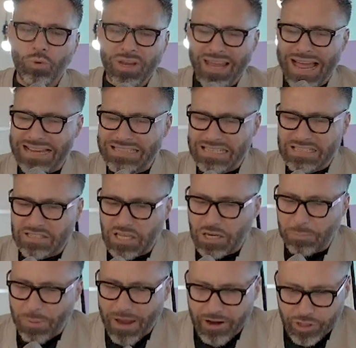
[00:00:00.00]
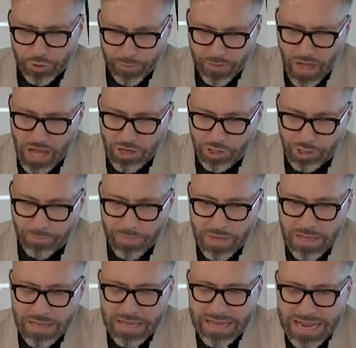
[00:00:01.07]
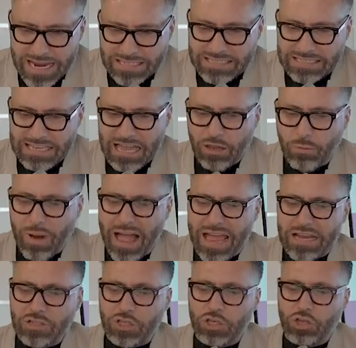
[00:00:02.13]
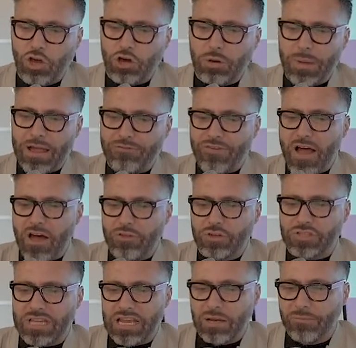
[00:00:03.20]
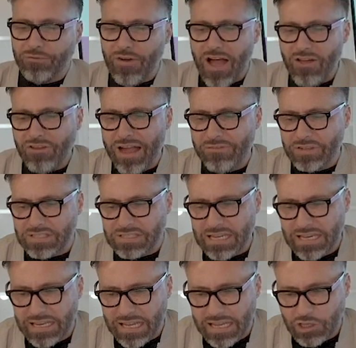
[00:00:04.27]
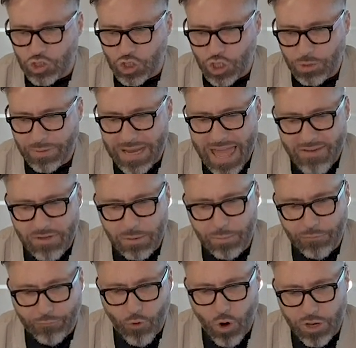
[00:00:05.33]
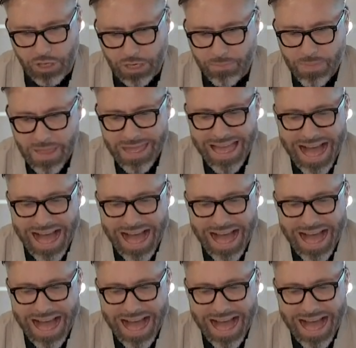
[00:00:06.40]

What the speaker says: realizing he's going to perish with hunger, he says, "I'll arise and go to my father, say to him, 'Father, I have sinned against you in heaven and before you.